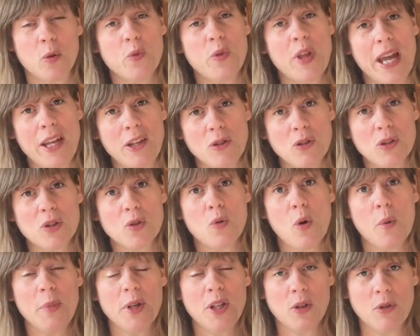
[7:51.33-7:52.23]
then you're
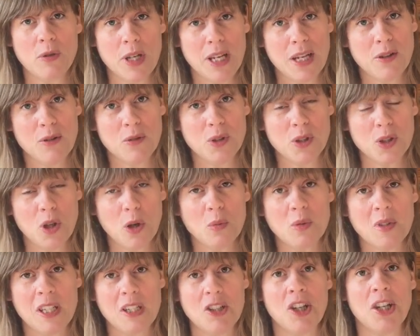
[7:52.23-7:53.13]
swapping your needle to top
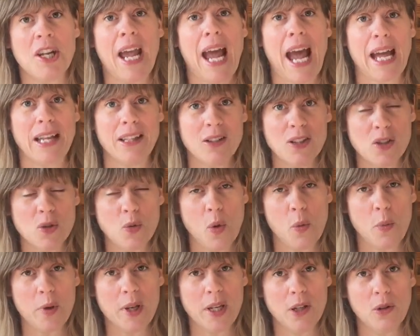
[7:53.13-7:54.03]
stitching and
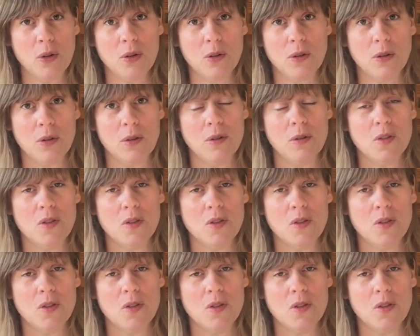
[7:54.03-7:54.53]
swapping your